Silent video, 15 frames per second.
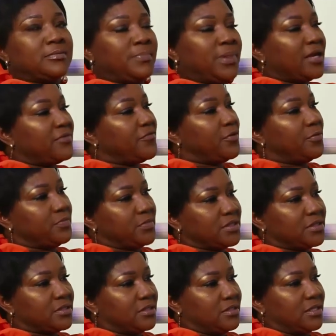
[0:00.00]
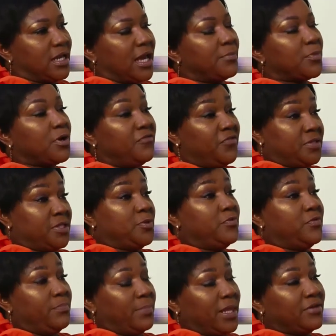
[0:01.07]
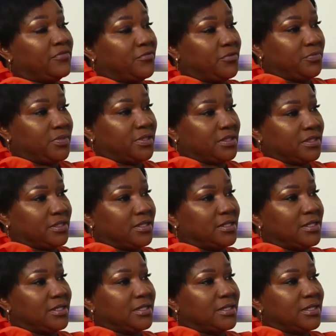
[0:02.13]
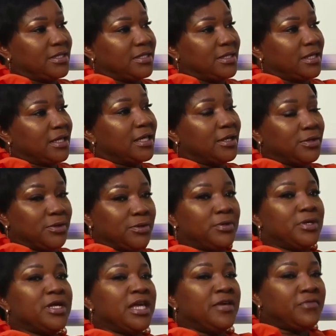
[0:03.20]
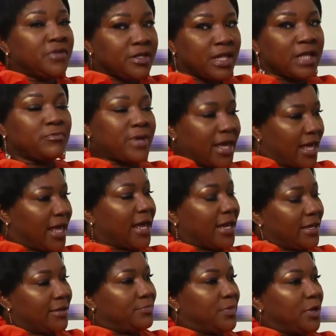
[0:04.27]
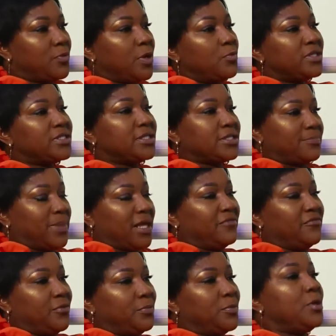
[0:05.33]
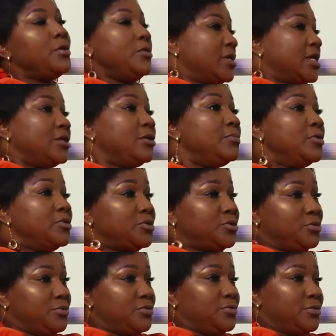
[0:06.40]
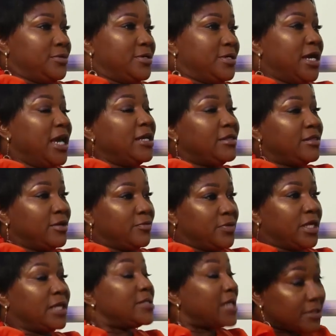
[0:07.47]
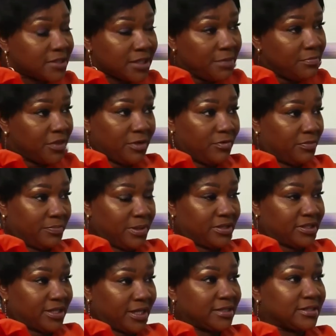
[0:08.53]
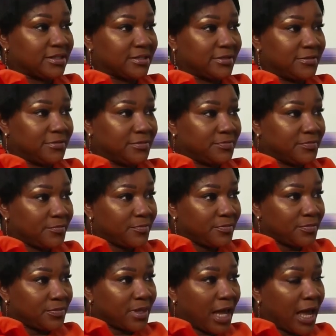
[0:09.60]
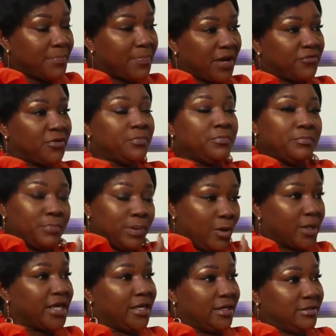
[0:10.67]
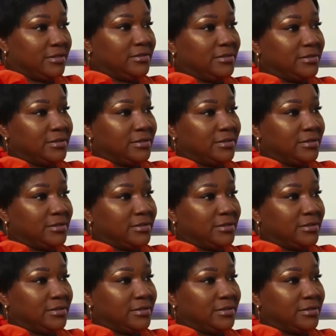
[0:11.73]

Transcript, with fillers: platforms. I'm comfortable with platforms. You know, even then we are high, but when once it's platform, you can almost do anything with it. And same thing with plus size. Apart from block heel,